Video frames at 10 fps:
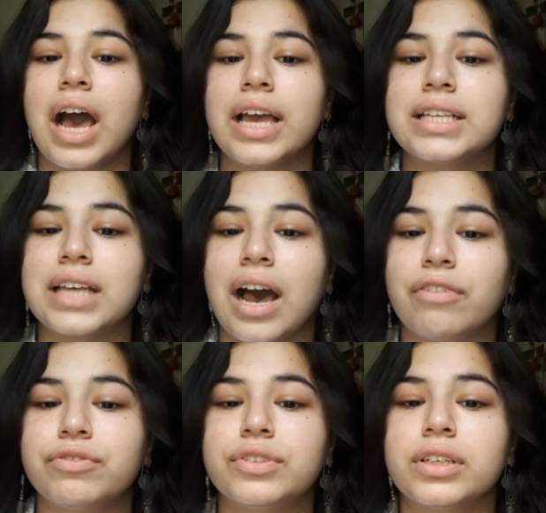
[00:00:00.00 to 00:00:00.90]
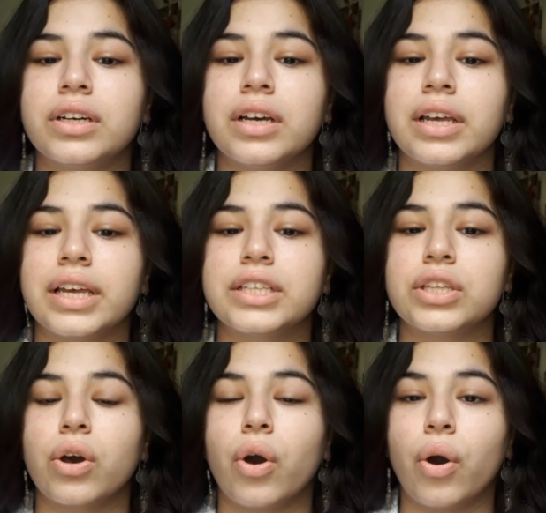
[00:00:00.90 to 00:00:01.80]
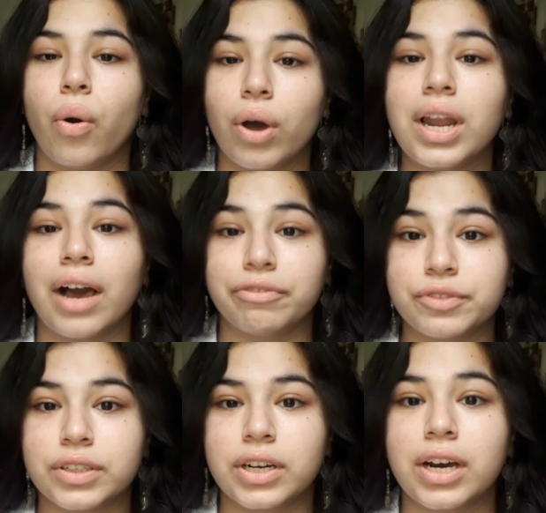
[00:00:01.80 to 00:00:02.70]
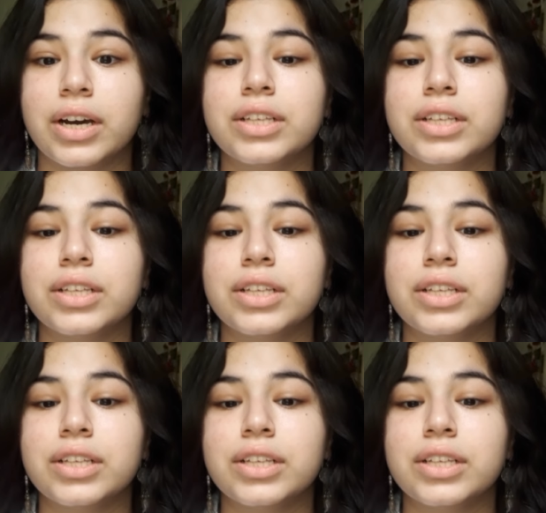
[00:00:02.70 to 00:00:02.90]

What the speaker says: is all after a